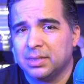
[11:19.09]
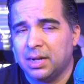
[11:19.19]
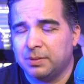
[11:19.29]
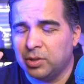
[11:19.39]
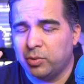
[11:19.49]

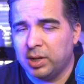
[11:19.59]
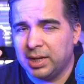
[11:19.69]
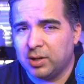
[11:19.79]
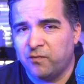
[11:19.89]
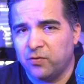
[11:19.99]
And I'm not
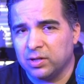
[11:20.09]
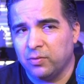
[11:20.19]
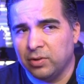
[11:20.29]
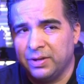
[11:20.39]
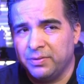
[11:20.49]
really
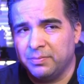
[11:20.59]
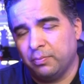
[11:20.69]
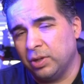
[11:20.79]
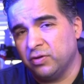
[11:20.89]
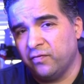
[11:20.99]
comfortable leaving my
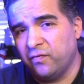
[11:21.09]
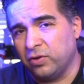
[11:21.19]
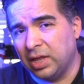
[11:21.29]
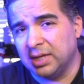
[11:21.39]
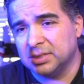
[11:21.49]
printer for
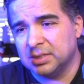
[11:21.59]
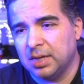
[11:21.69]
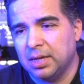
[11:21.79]
days.